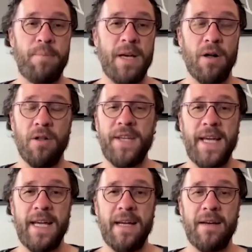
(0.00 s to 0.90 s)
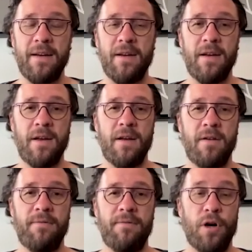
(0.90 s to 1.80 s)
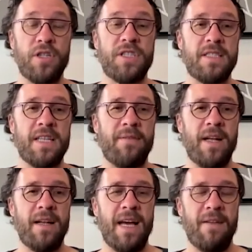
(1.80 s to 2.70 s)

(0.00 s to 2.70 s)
building versions of it